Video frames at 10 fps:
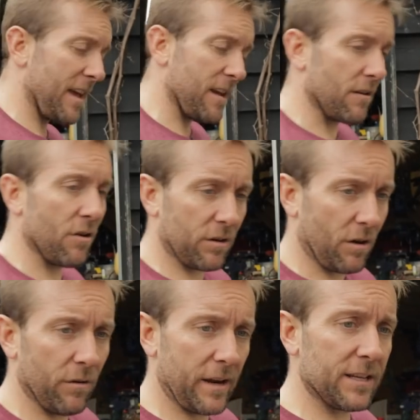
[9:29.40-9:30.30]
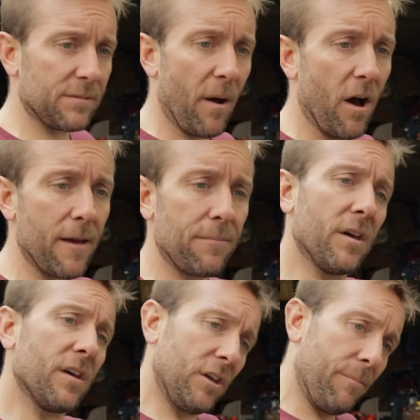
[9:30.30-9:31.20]
thing. You've got a condense pipe,
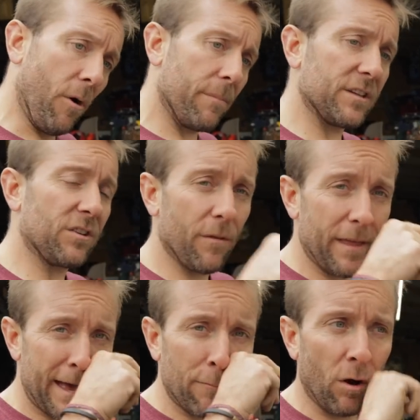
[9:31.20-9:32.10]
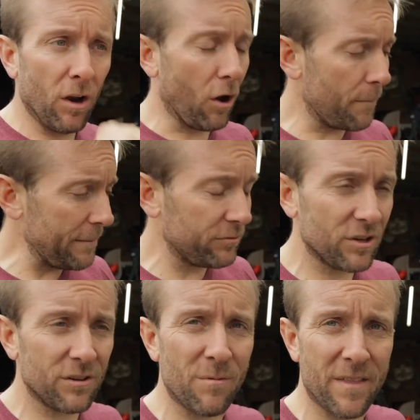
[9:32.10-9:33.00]
you pop this on there. What a lot of people
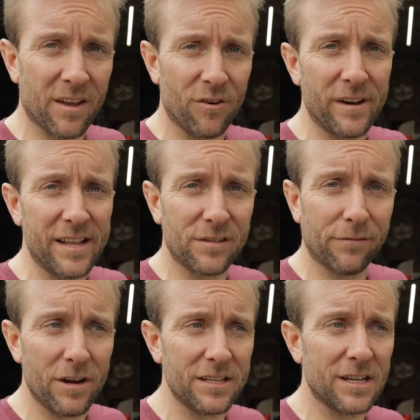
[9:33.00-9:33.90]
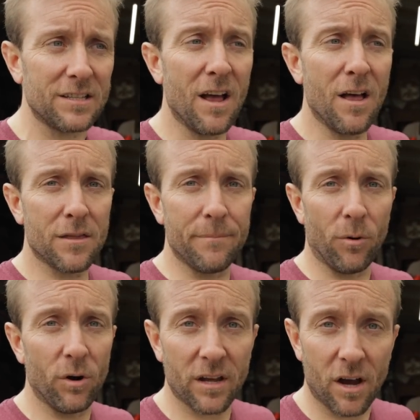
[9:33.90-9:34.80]
do is when their condense freezes, the
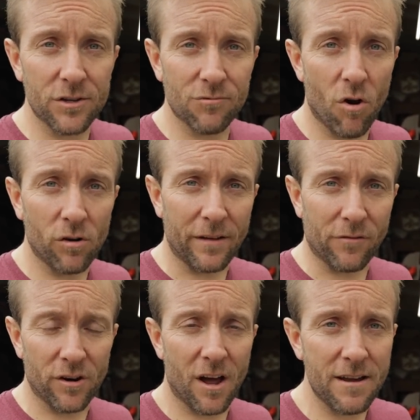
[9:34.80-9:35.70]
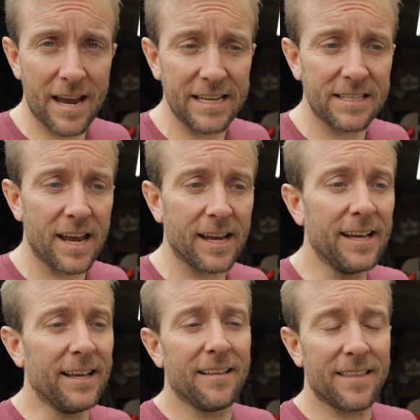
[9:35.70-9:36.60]
boiler goes wrong, they've got no heating.
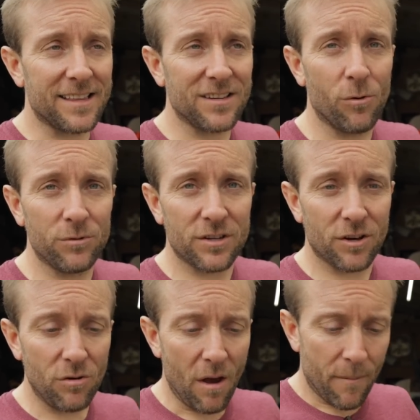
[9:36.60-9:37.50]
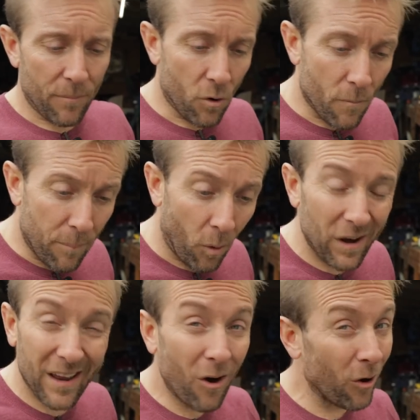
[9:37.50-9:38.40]
They're told to pour
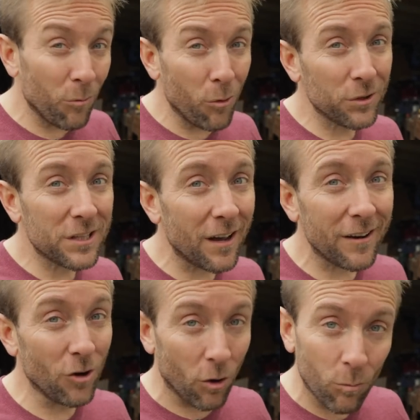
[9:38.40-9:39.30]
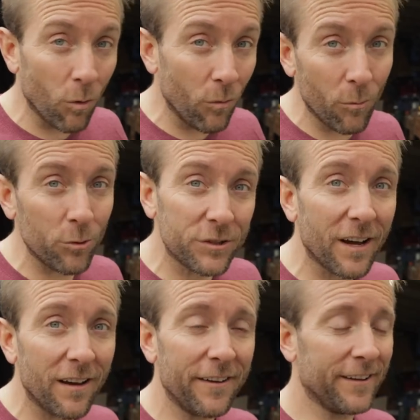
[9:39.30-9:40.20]
boiling hot water, not warm
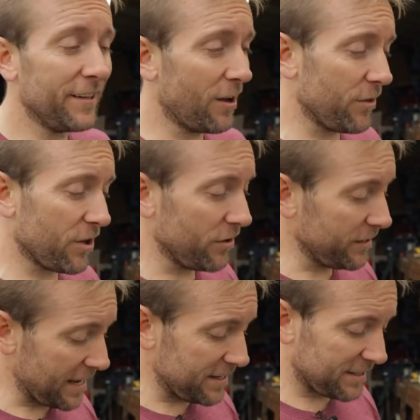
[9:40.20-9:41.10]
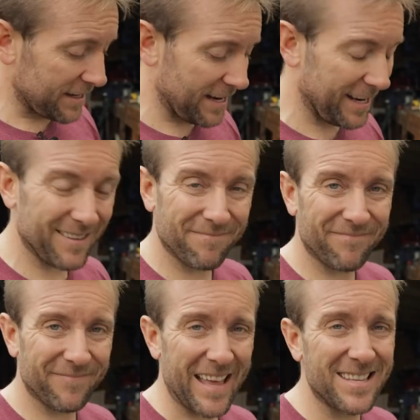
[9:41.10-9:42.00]
water, on the condense and it
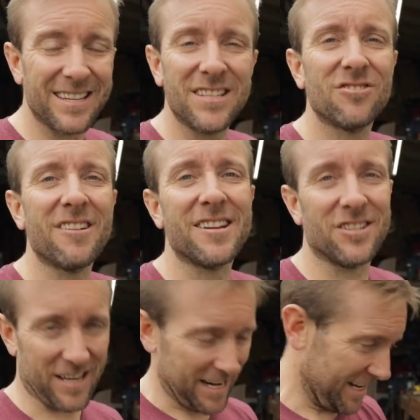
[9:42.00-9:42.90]
ends in tragedy.